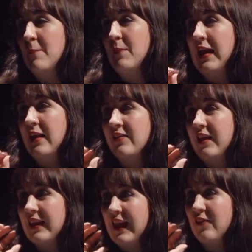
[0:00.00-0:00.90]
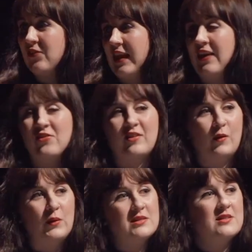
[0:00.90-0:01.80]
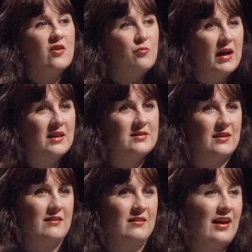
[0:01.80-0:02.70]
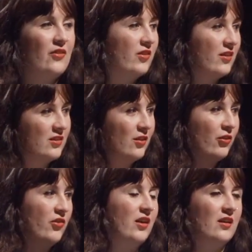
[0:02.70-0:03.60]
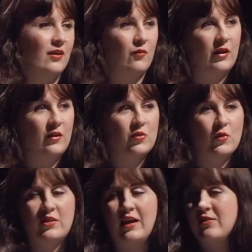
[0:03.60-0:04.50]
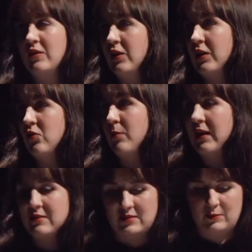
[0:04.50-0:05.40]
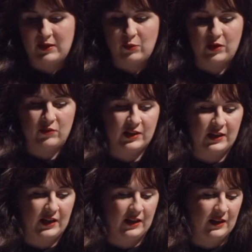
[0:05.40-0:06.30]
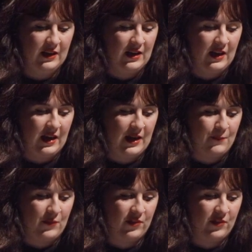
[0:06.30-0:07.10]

But it's we deserve better, as Lauren said. It's always a case of looking for better. There's a better way of looking at it.